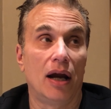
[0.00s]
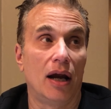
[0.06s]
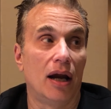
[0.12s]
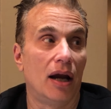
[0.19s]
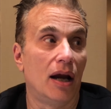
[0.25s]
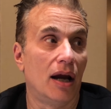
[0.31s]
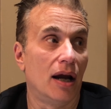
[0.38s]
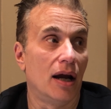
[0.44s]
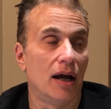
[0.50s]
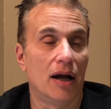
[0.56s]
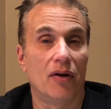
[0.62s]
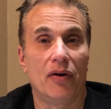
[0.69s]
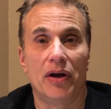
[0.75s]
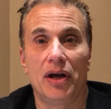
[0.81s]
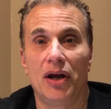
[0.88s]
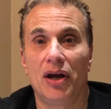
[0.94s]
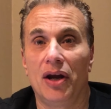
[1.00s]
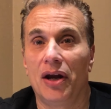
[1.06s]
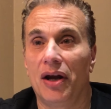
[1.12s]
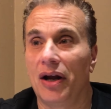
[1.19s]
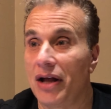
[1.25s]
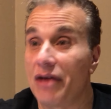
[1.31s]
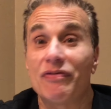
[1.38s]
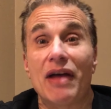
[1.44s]
Why are we
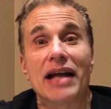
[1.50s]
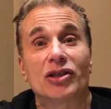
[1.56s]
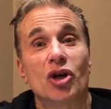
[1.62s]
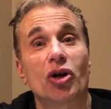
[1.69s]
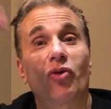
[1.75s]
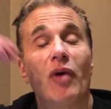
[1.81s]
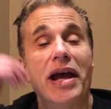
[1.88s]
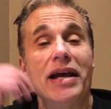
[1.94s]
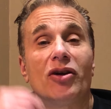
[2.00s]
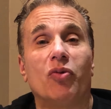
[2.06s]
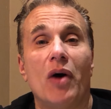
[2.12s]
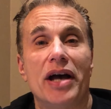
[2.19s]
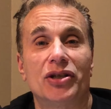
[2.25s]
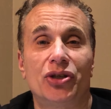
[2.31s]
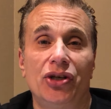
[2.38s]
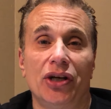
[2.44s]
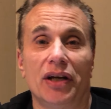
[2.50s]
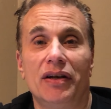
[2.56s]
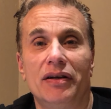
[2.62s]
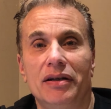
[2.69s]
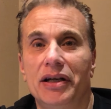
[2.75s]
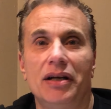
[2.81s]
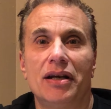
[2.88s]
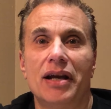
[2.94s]
here? That's a great question.
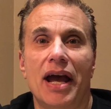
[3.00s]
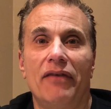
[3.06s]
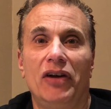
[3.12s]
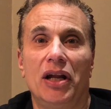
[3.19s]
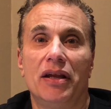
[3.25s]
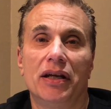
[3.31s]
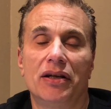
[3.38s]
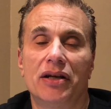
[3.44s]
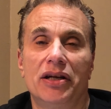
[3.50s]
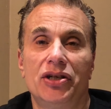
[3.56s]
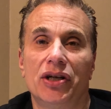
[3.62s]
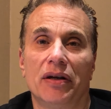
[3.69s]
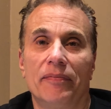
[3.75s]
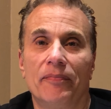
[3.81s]
Didn't have anything, did you?